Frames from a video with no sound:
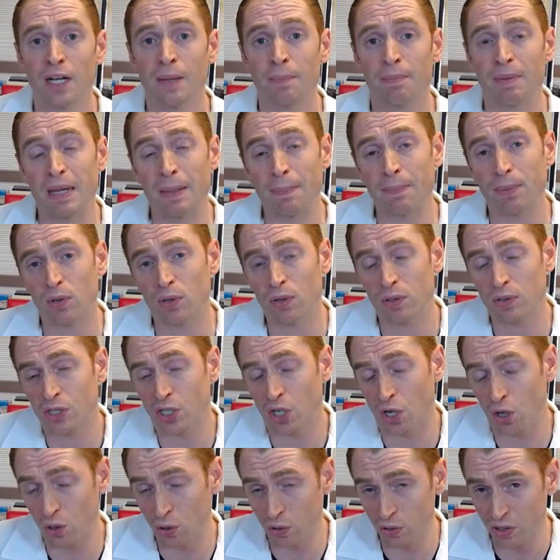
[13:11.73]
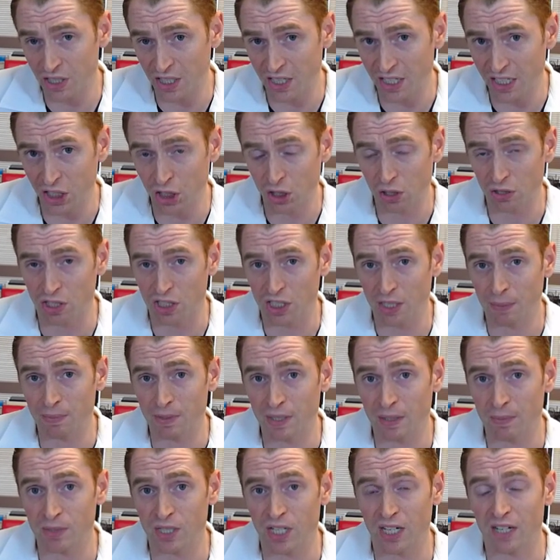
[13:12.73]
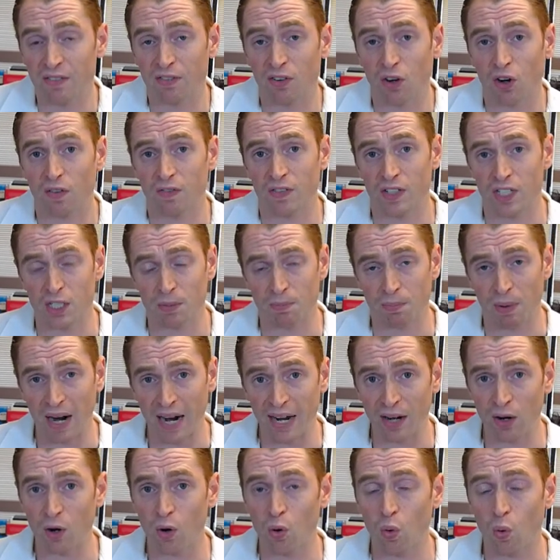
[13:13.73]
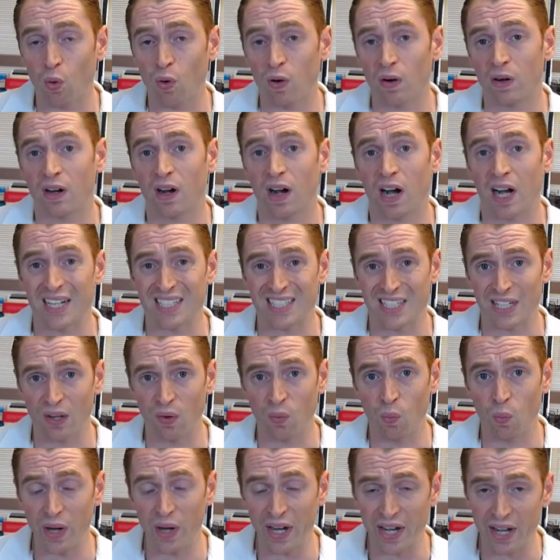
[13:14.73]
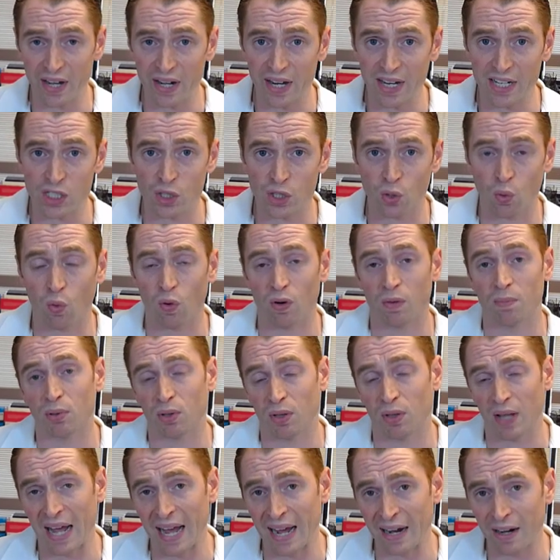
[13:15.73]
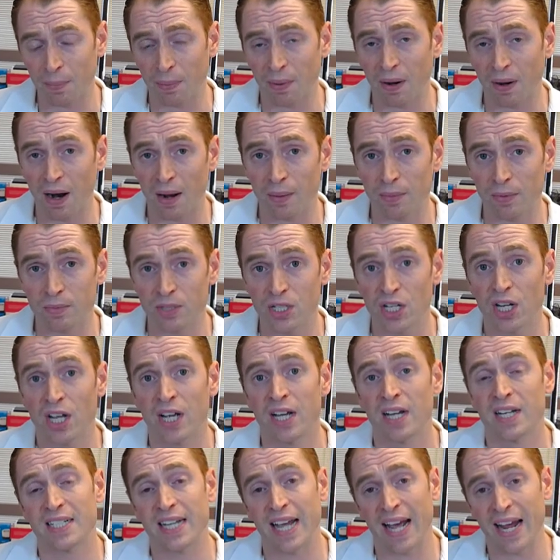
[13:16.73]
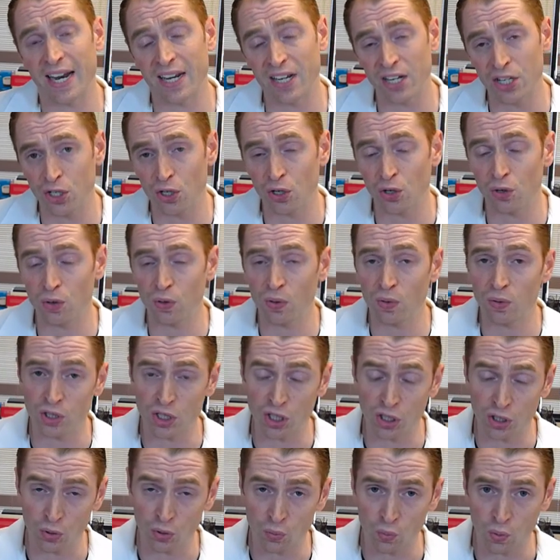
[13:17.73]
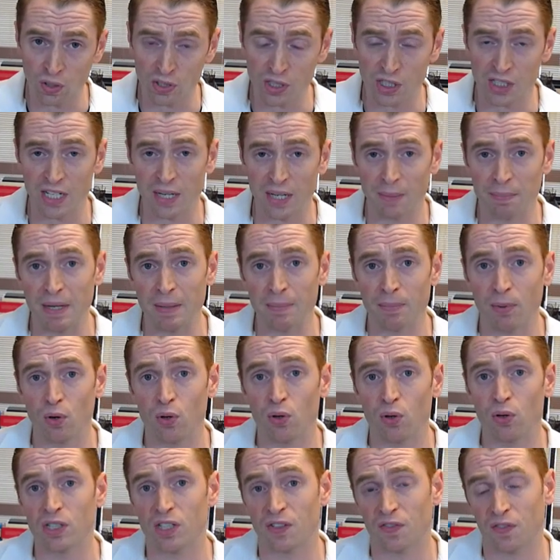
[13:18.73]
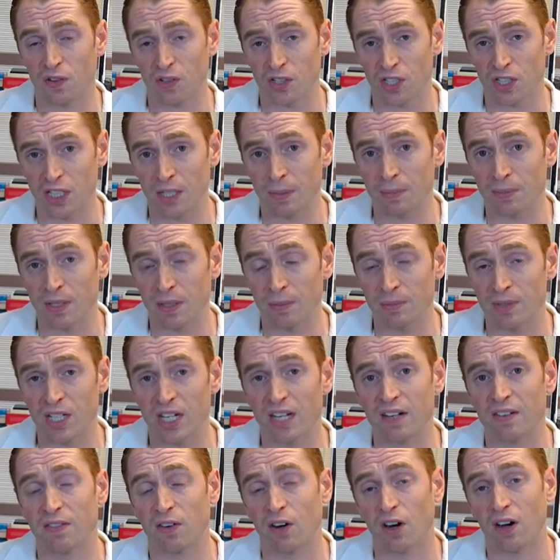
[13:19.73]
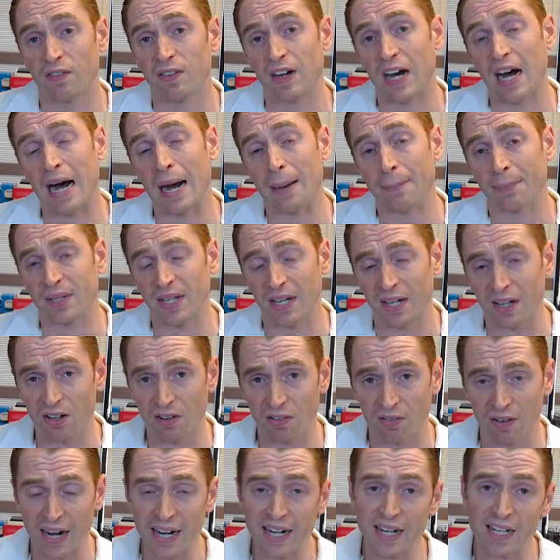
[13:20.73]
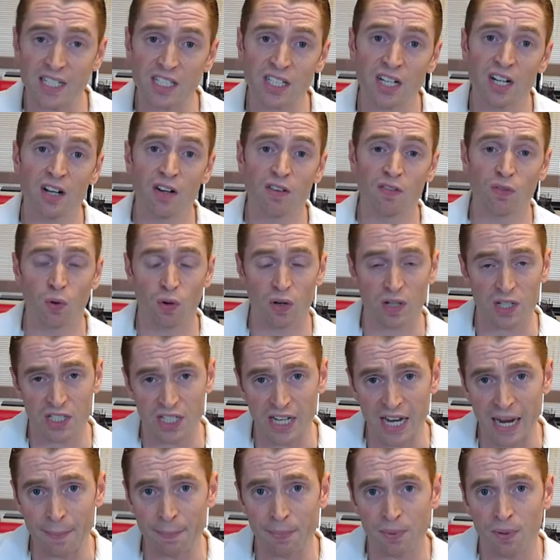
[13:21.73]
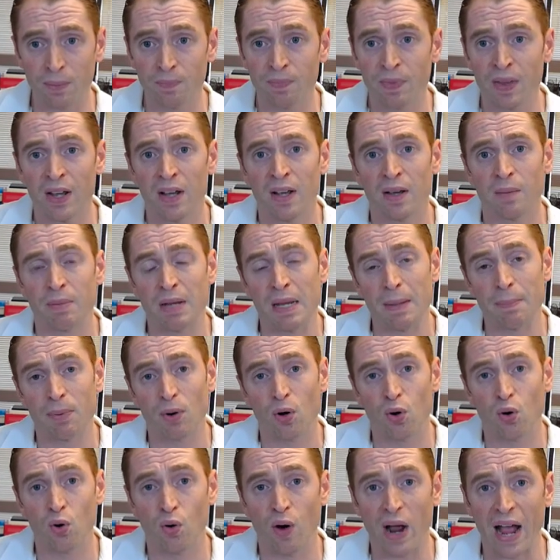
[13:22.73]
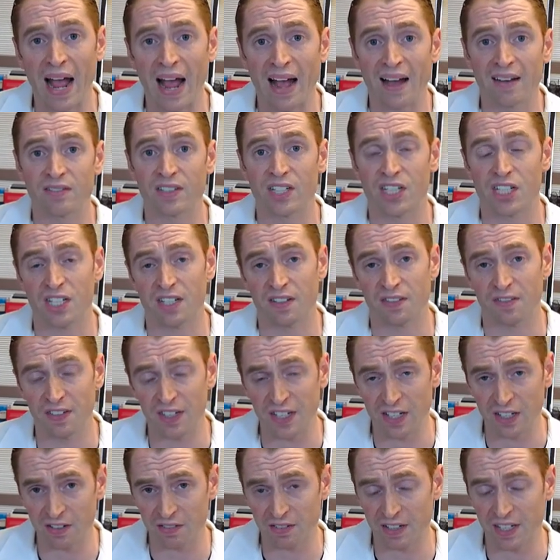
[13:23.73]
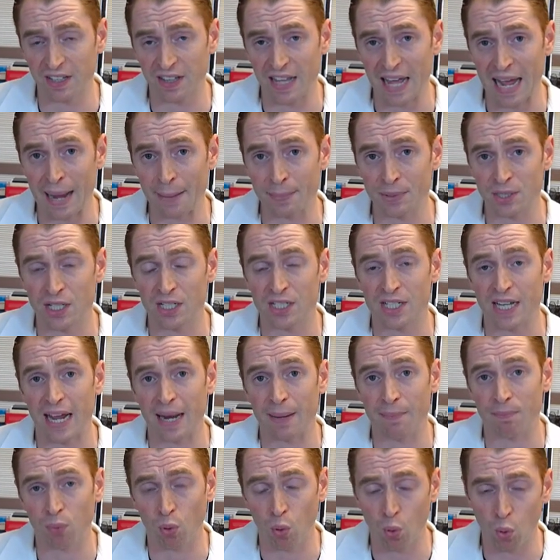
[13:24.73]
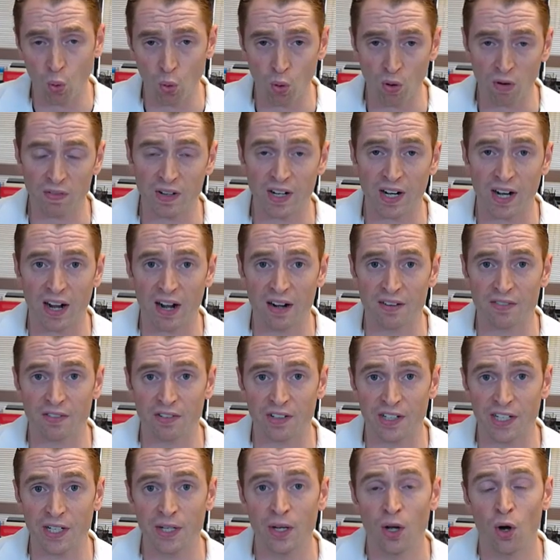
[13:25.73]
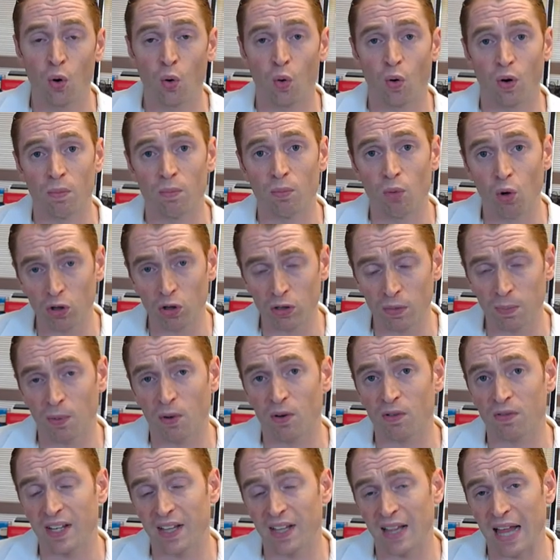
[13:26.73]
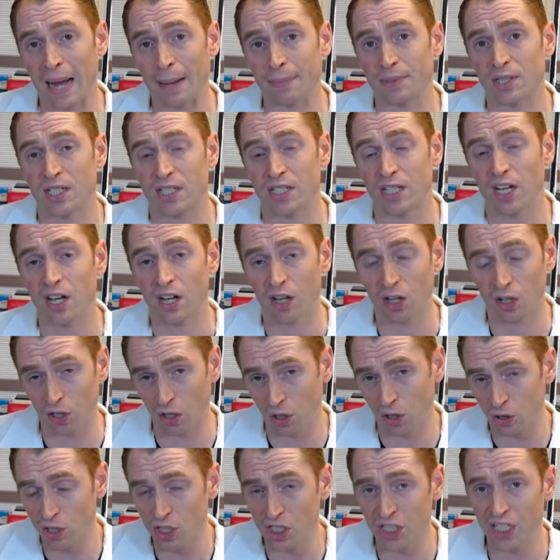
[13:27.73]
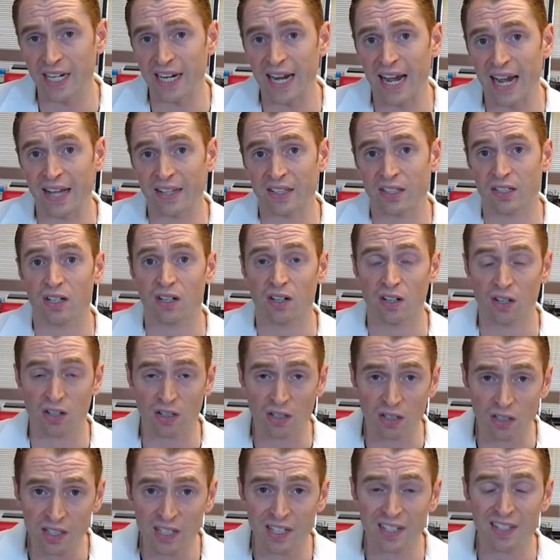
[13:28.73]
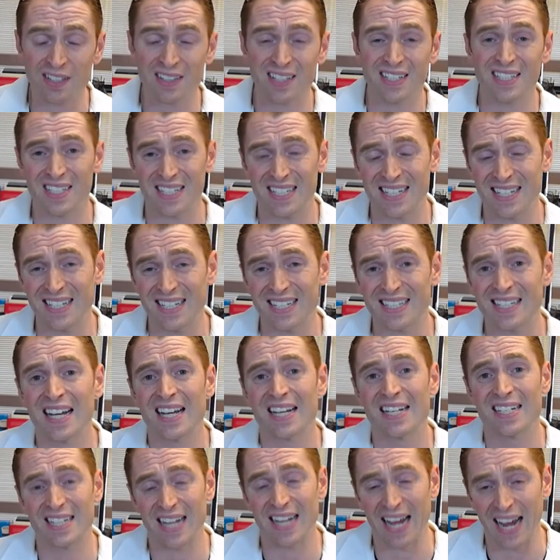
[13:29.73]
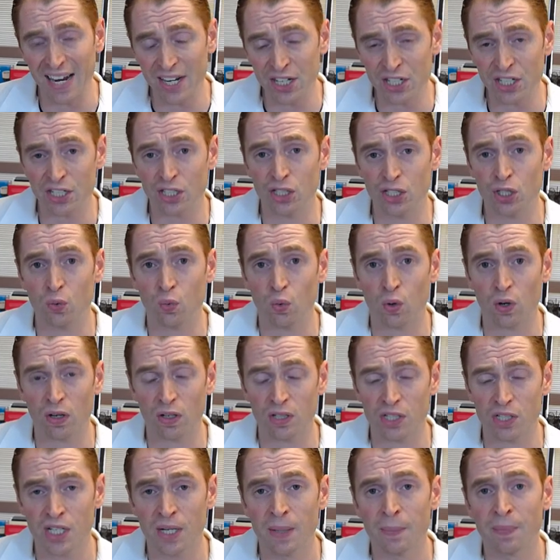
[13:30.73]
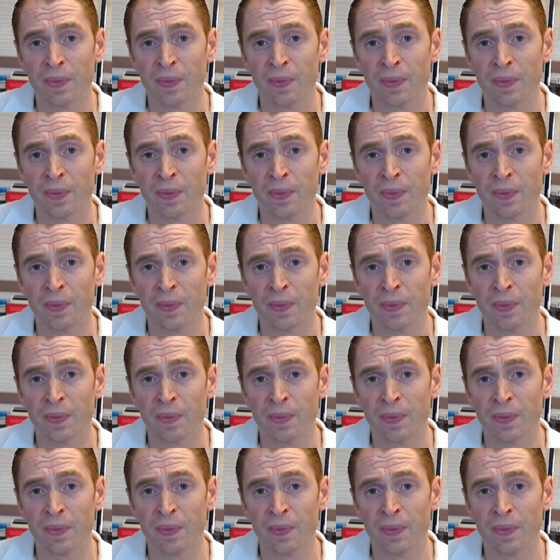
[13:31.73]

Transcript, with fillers: People whose initial symptoms involve the spinal cord causing weakness or bladder problems tend to, to, to do worse than people whose first symptoms involve optic neuritis, for example. People who have severe relapses and poor recovery or multiple relapses close together early in the disease tend to do worse.